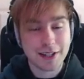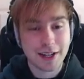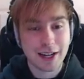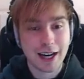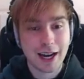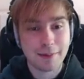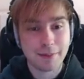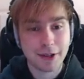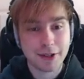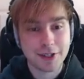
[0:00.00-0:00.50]

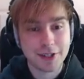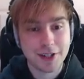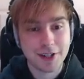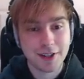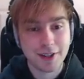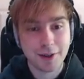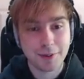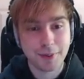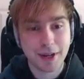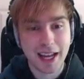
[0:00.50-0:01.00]

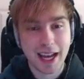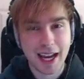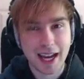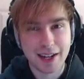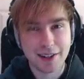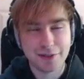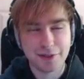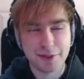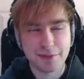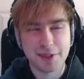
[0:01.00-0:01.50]
collaboration that we
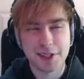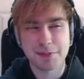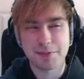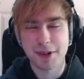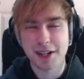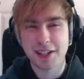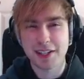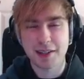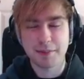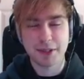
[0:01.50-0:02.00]
had from
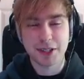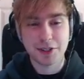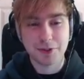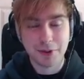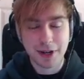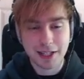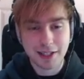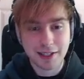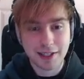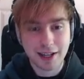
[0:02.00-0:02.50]
Spring Summer
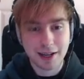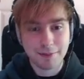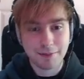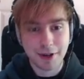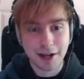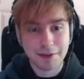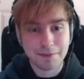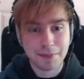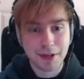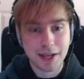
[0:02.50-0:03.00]
20, it
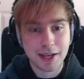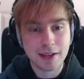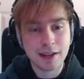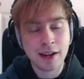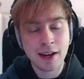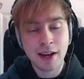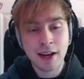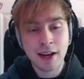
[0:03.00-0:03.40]
might be,